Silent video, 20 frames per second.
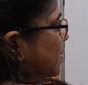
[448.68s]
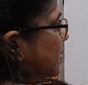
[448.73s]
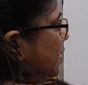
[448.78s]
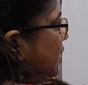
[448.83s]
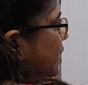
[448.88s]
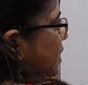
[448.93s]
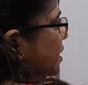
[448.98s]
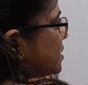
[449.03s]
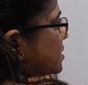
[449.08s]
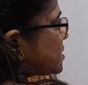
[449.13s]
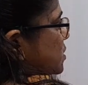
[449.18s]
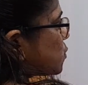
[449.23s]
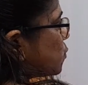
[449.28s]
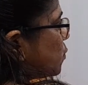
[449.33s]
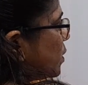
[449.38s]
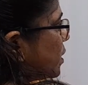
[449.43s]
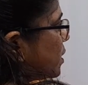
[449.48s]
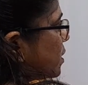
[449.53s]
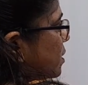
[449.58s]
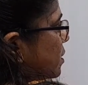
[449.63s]
8
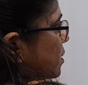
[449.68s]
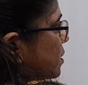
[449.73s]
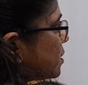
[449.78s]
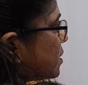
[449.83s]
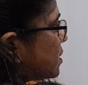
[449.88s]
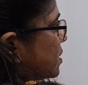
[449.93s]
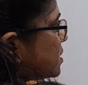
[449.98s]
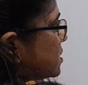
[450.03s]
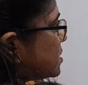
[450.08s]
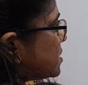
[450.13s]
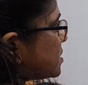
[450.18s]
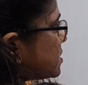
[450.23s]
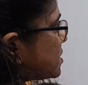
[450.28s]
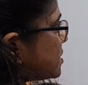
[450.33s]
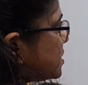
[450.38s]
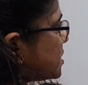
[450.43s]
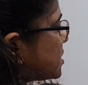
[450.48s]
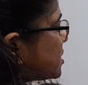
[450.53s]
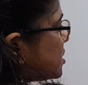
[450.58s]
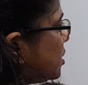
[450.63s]
square is
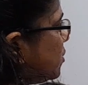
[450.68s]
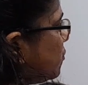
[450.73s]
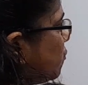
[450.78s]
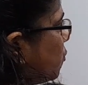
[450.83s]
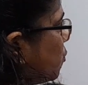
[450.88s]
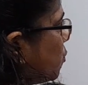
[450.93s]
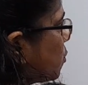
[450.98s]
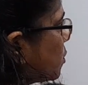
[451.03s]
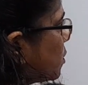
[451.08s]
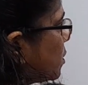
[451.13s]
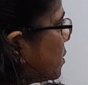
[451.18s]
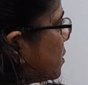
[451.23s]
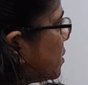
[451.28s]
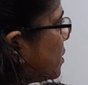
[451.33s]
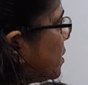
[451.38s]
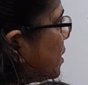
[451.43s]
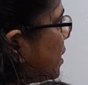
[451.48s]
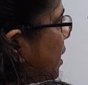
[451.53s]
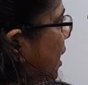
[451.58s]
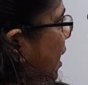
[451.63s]
64
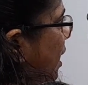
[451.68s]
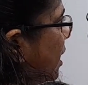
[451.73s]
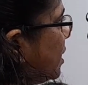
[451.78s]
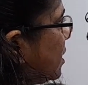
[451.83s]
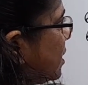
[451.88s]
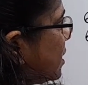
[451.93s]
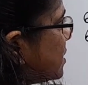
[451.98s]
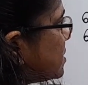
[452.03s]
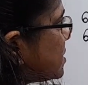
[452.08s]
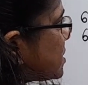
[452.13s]
and 10